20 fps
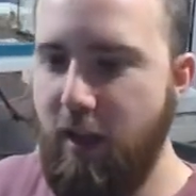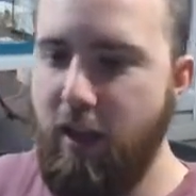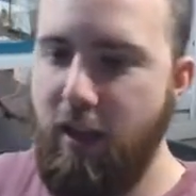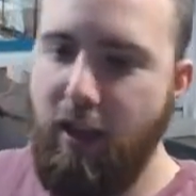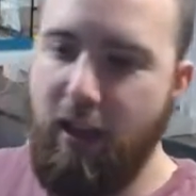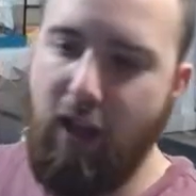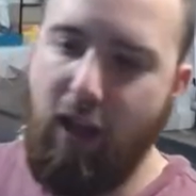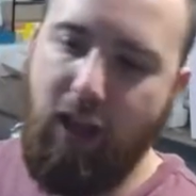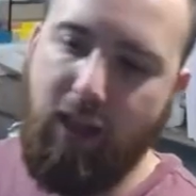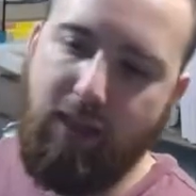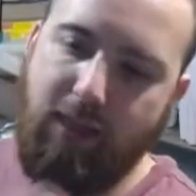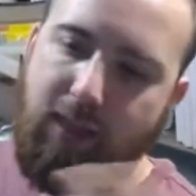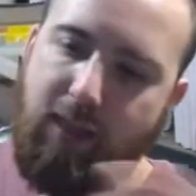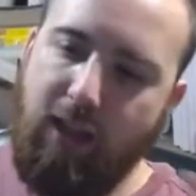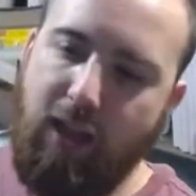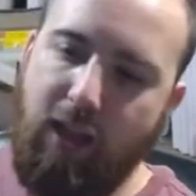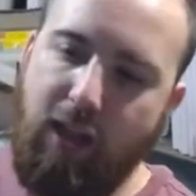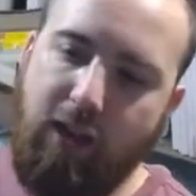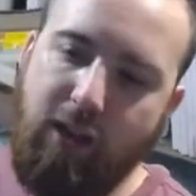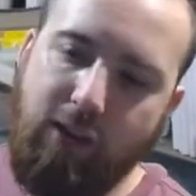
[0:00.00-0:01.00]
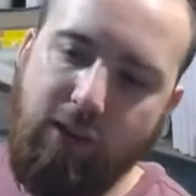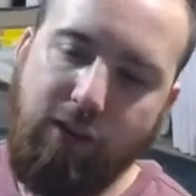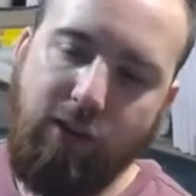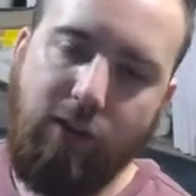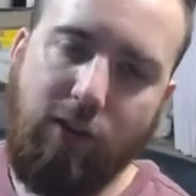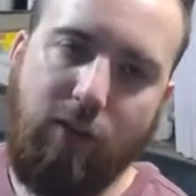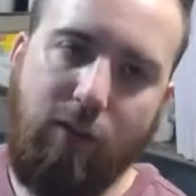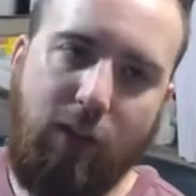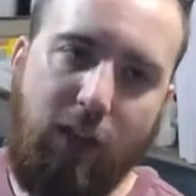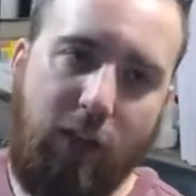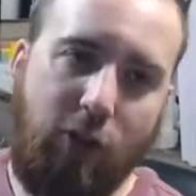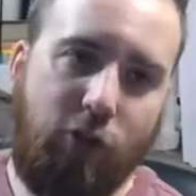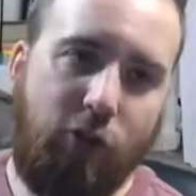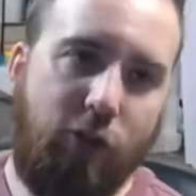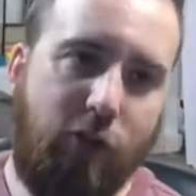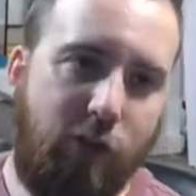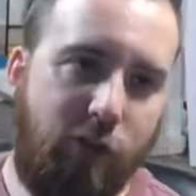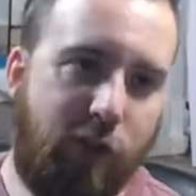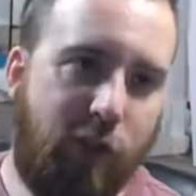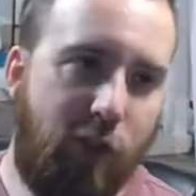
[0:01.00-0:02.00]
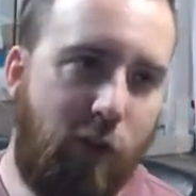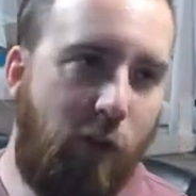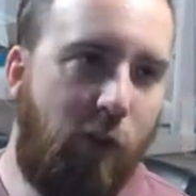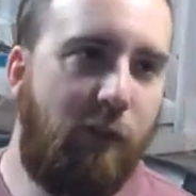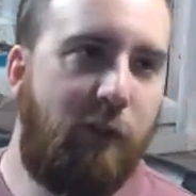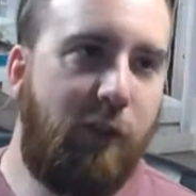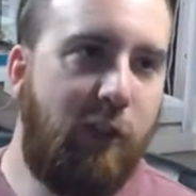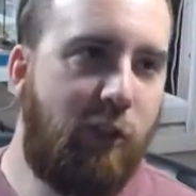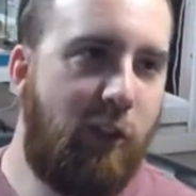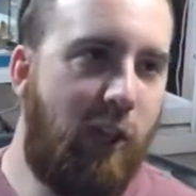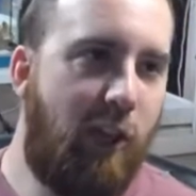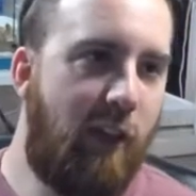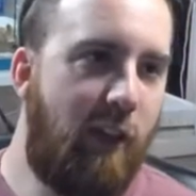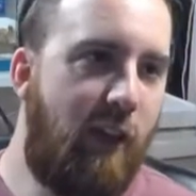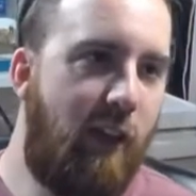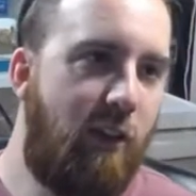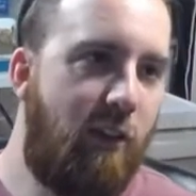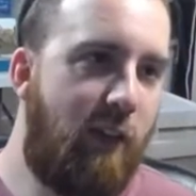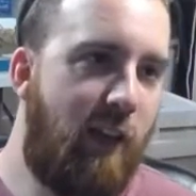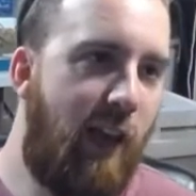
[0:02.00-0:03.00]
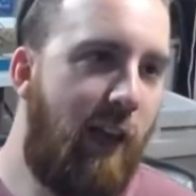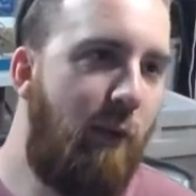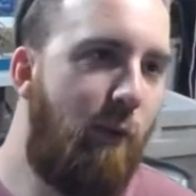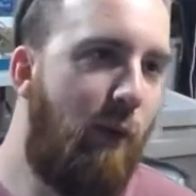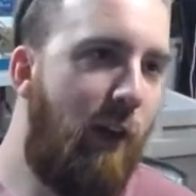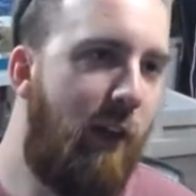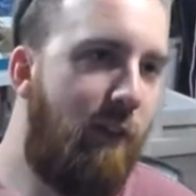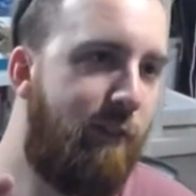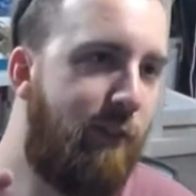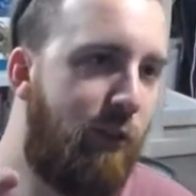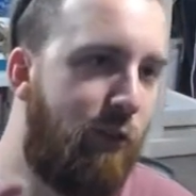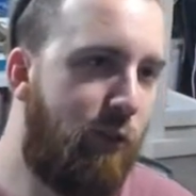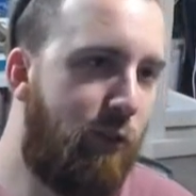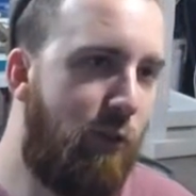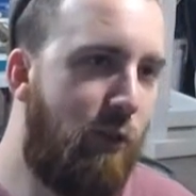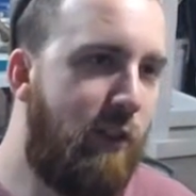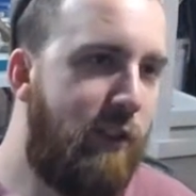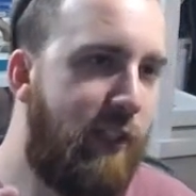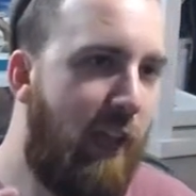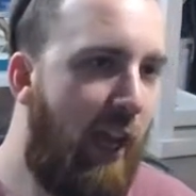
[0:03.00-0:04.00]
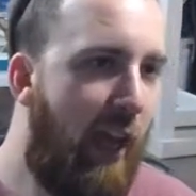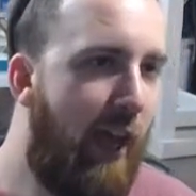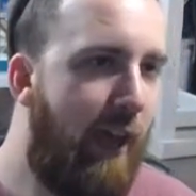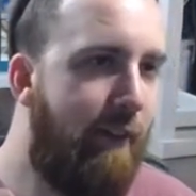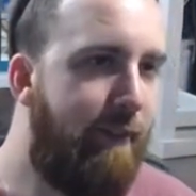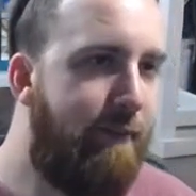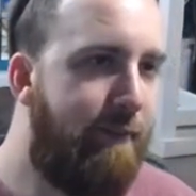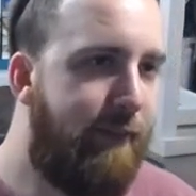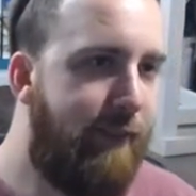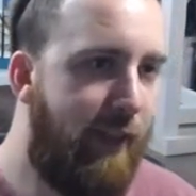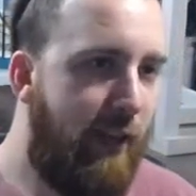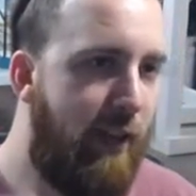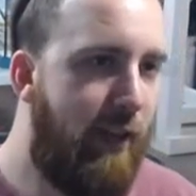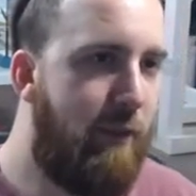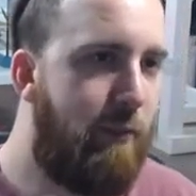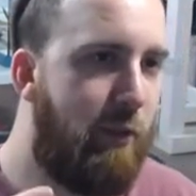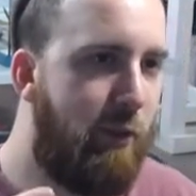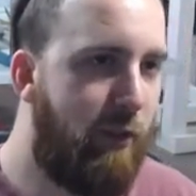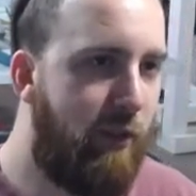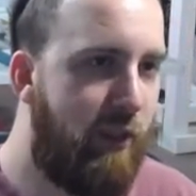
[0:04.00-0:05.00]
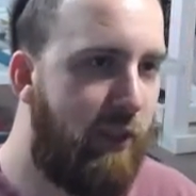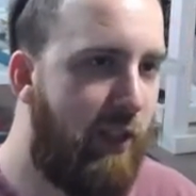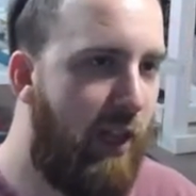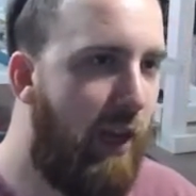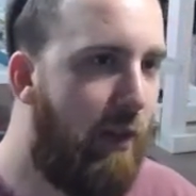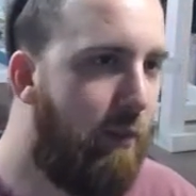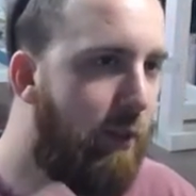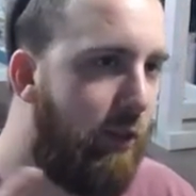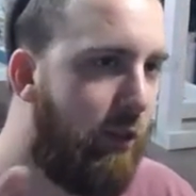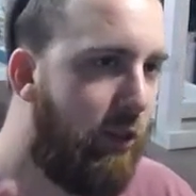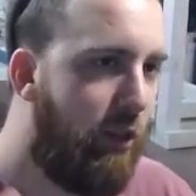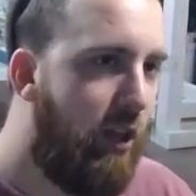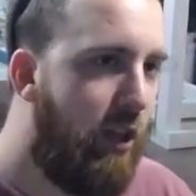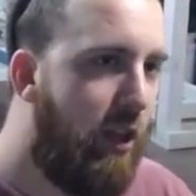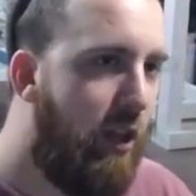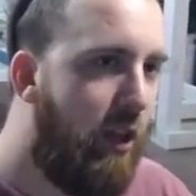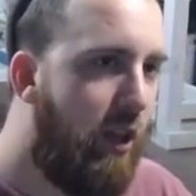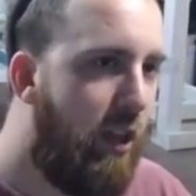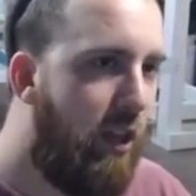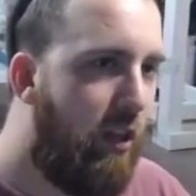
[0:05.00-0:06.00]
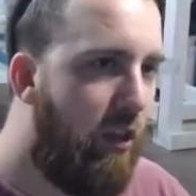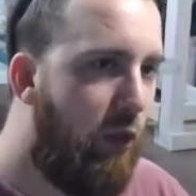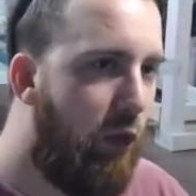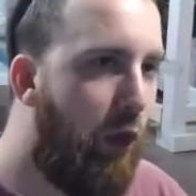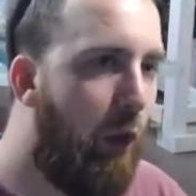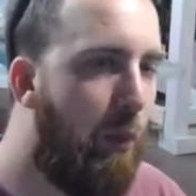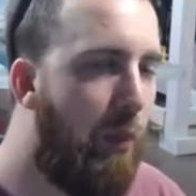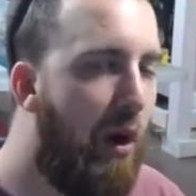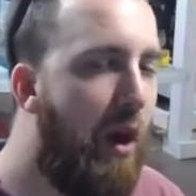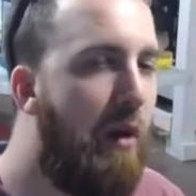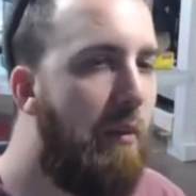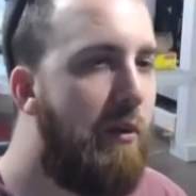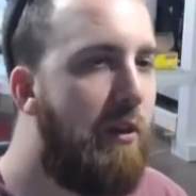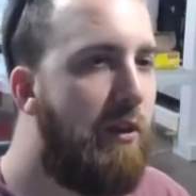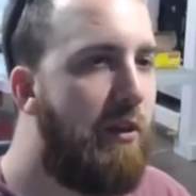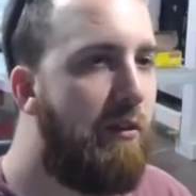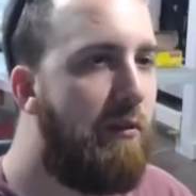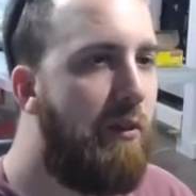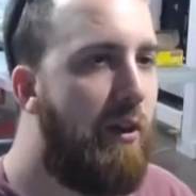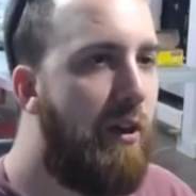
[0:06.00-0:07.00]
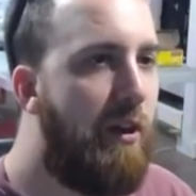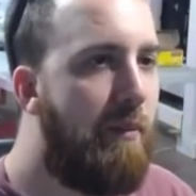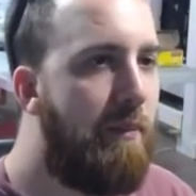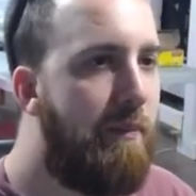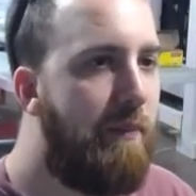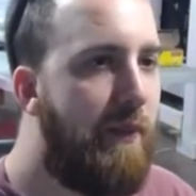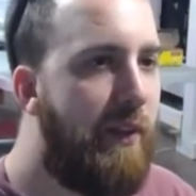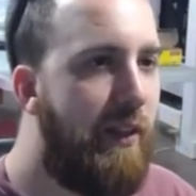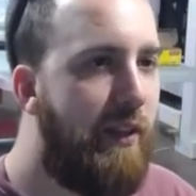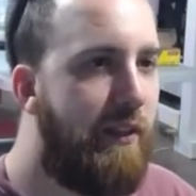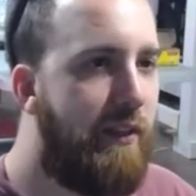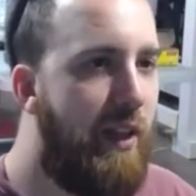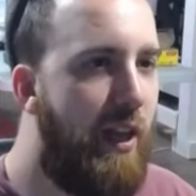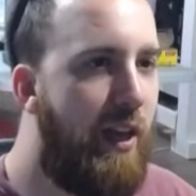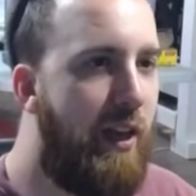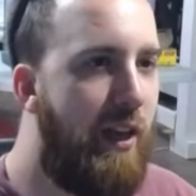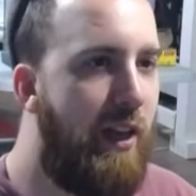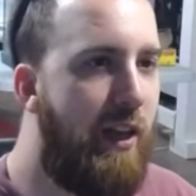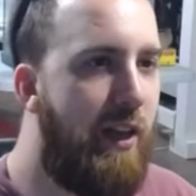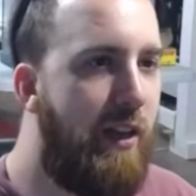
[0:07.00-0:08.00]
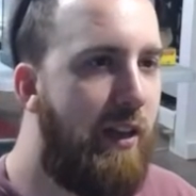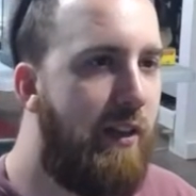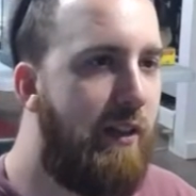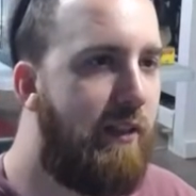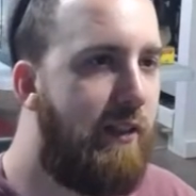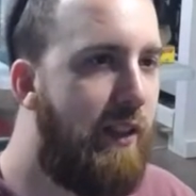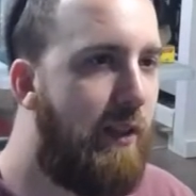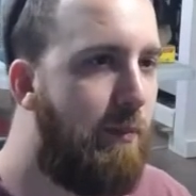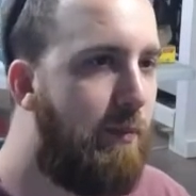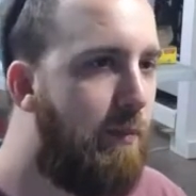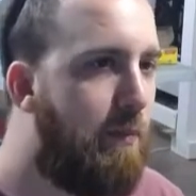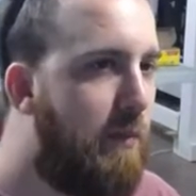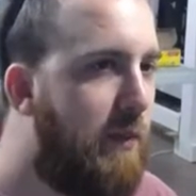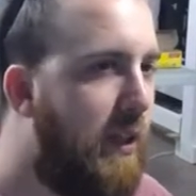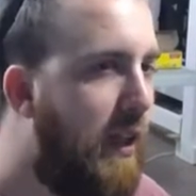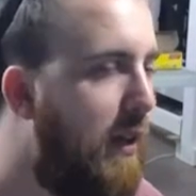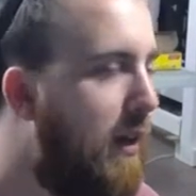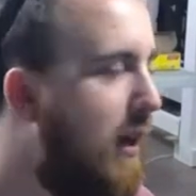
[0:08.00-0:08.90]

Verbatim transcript: and then introduce the goldfish at a later date, if the swords have time to establish, they'll probably do fine. Is that a deep uh,